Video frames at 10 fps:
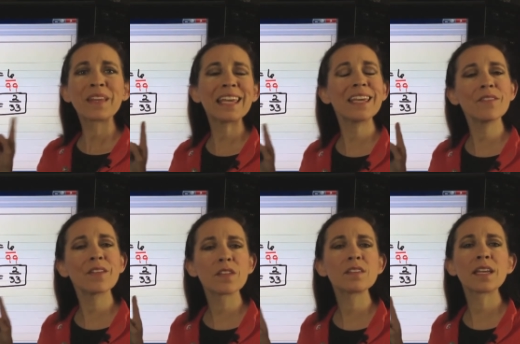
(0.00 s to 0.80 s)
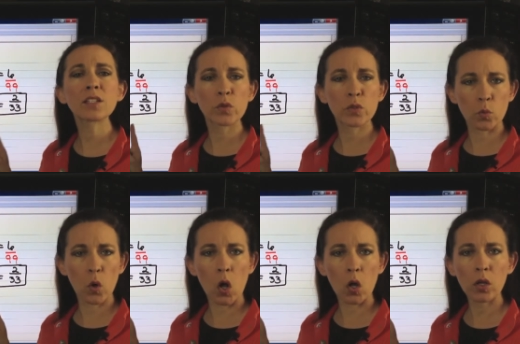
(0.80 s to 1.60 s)
Even if this answer was
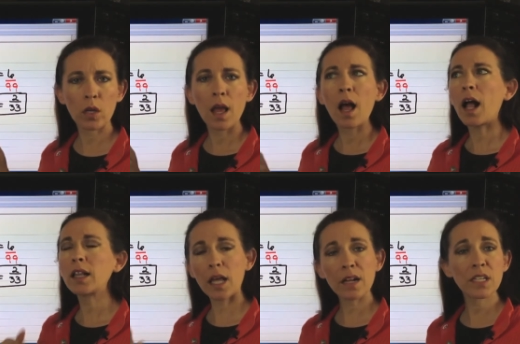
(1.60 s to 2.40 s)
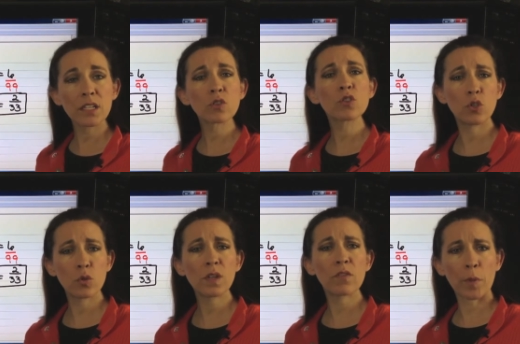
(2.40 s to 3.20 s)
wrong, a lot of teachers
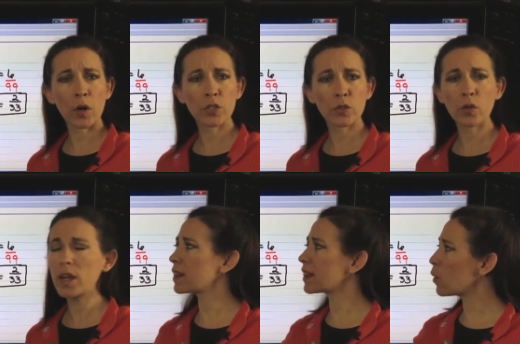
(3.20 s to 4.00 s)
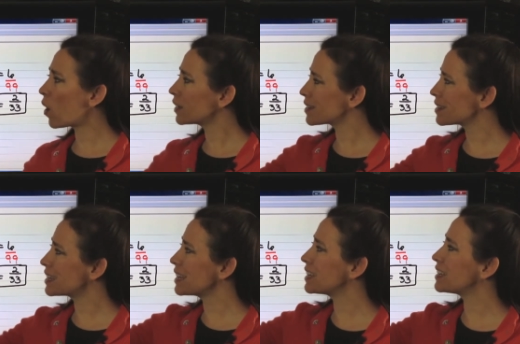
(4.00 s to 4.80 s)
do give partial credit. They want to
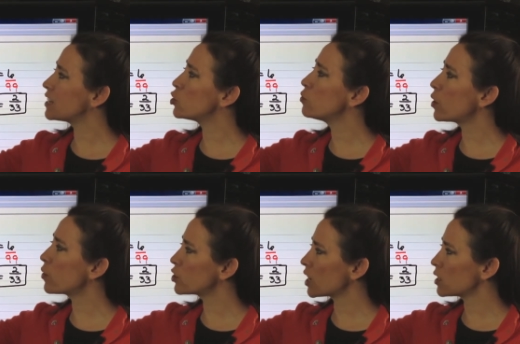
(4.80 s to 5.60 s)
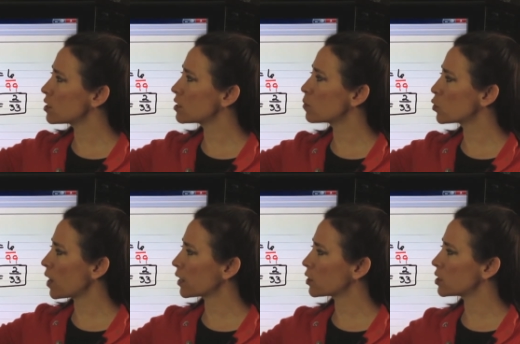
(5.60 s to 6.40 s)
see, did you know to change this
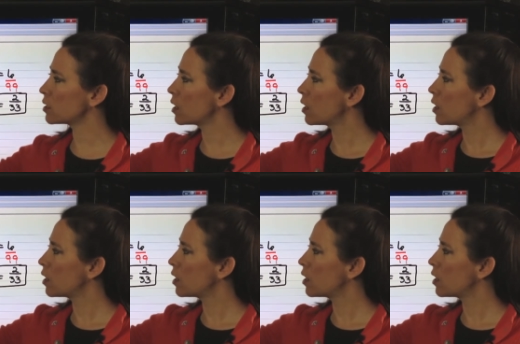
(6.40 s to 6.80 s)
subtraction